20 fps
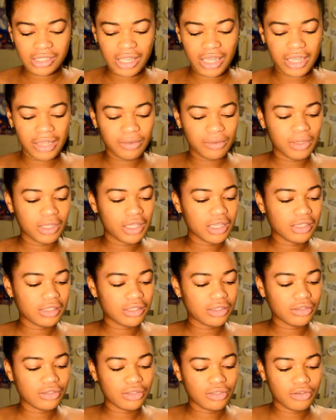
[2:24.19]
I realize
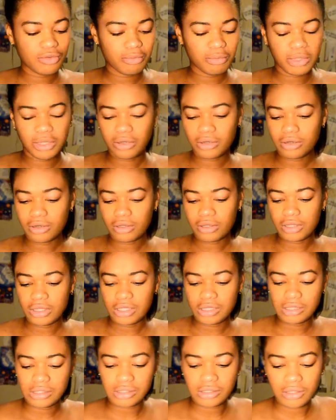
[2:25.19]
there's no mirror on
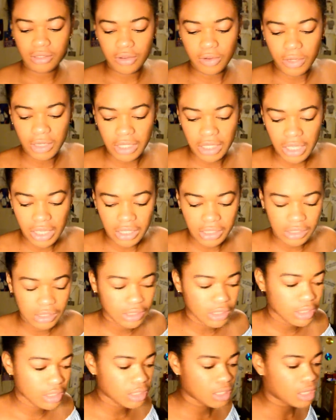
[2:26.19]
this, so I can't
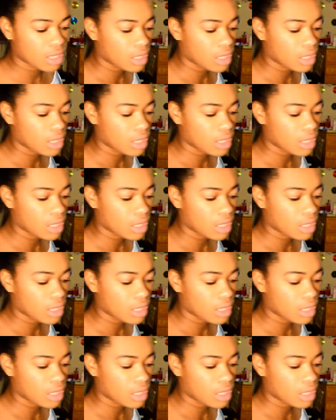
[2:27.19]
see